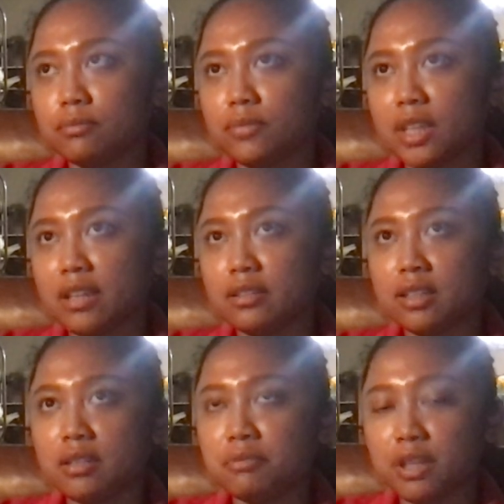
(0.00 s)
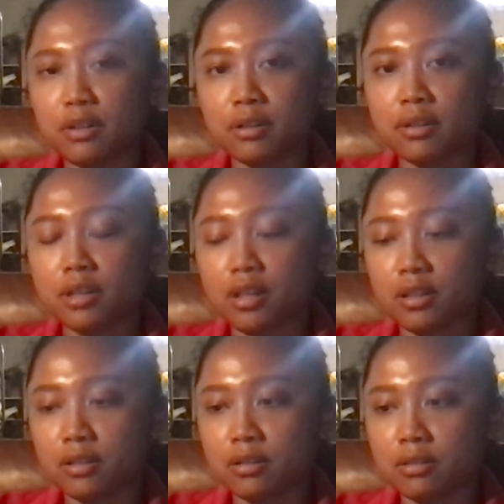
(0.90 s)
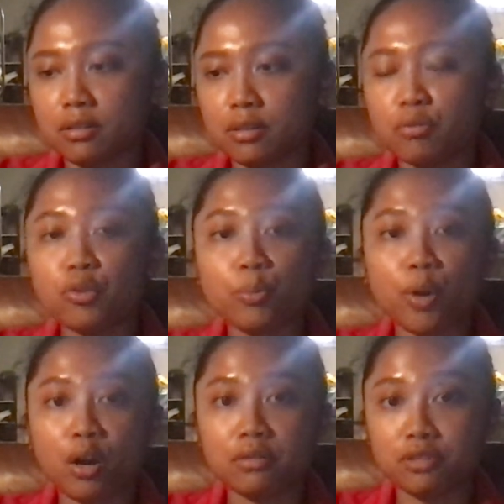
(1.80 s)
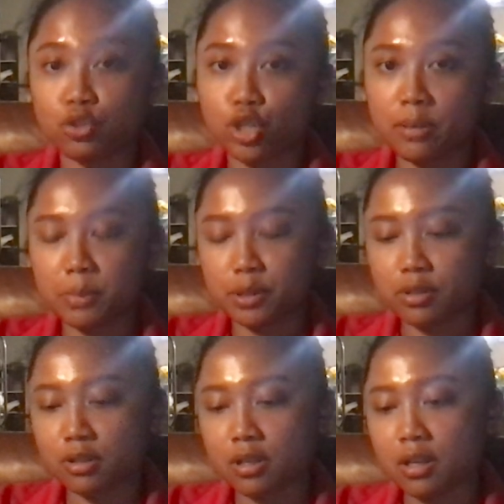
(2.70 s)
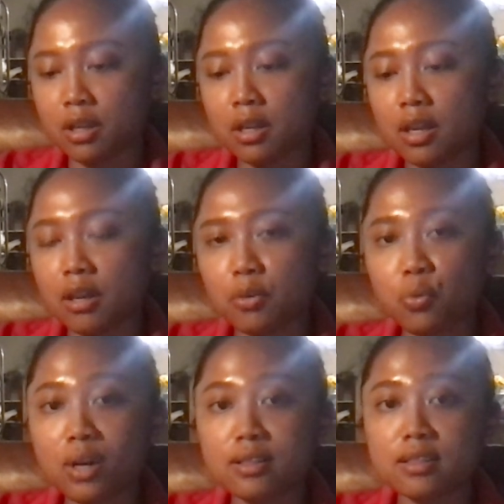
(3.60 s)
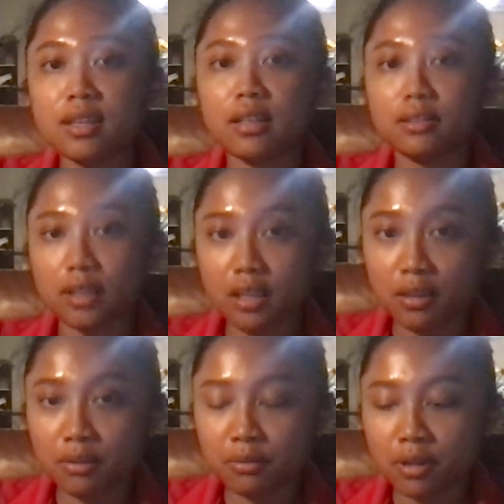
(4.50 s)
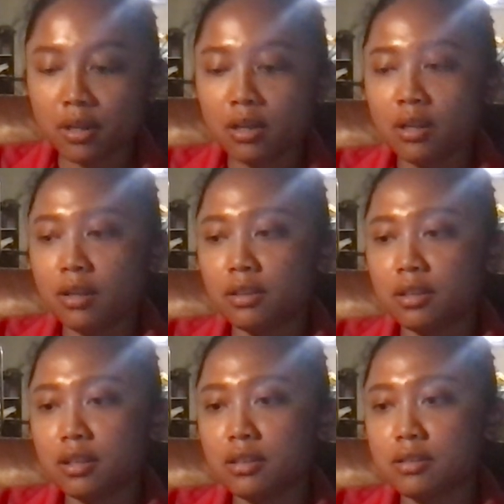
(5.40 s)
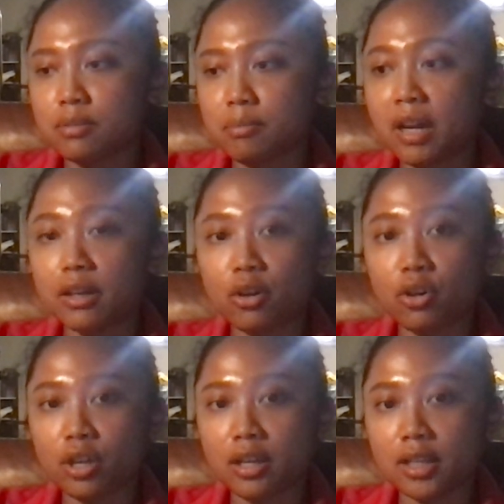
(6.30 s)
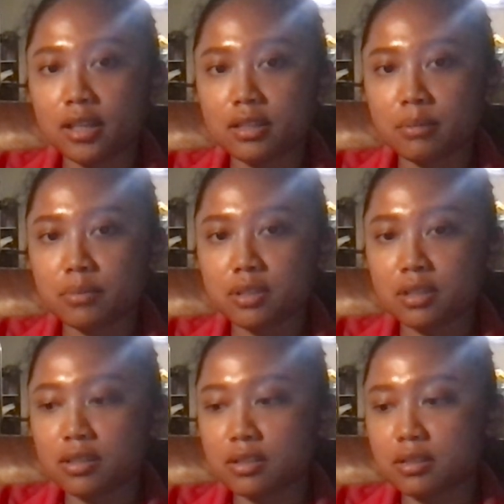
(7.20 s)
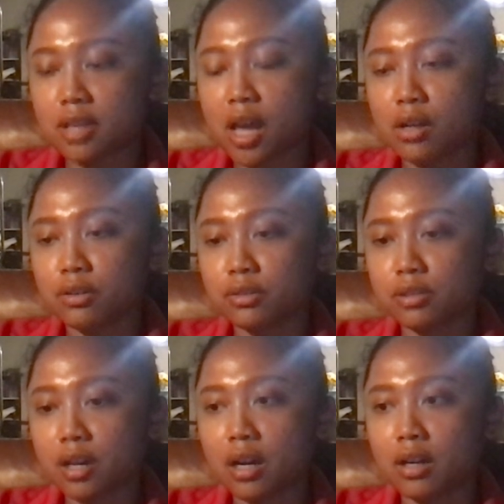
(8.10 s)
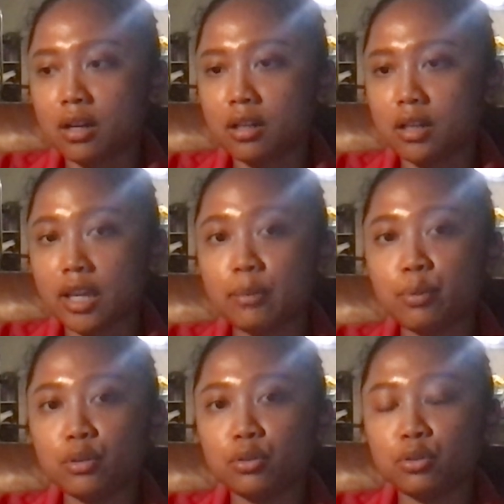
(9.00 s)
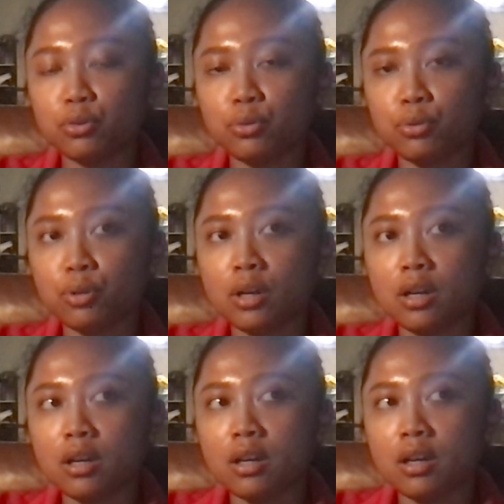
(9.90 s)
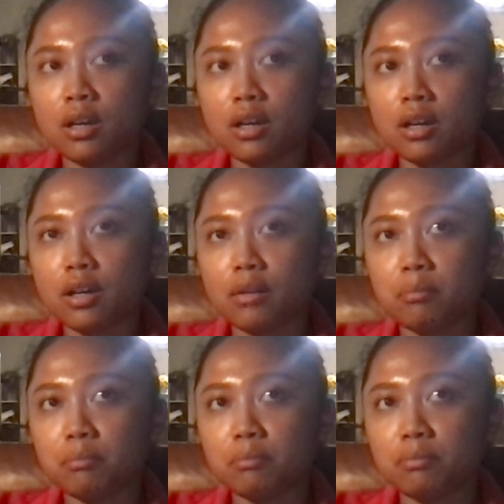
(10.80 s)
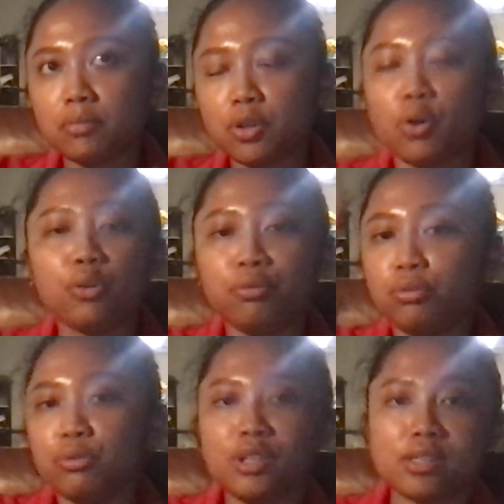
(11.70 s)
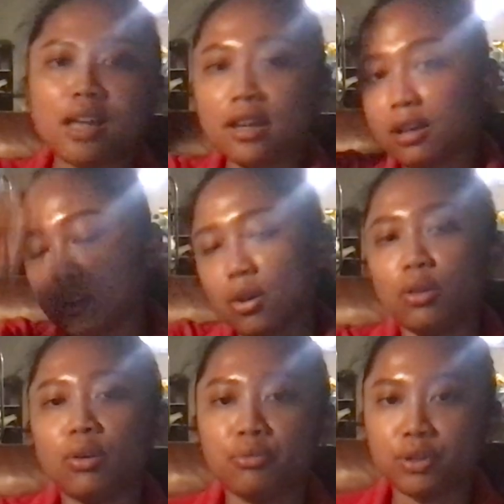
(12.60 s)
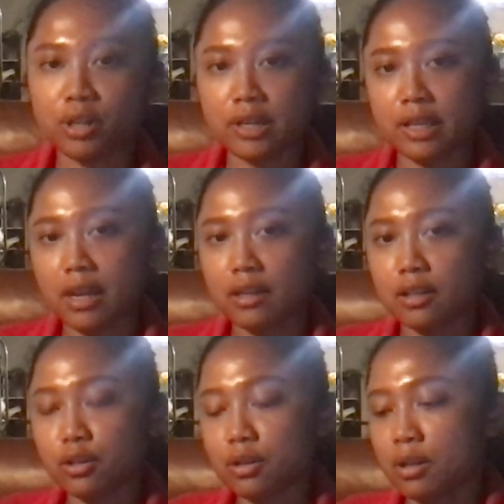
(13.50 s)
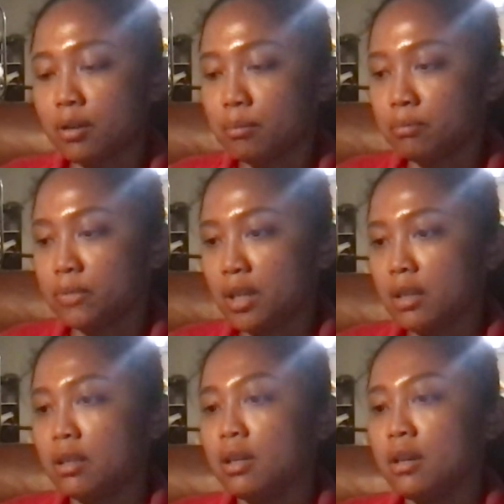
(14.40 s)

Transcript: they leave in the form of streamers. And once they leave, these microorganisms, these cells, are able to um, go through the cycle all over again. They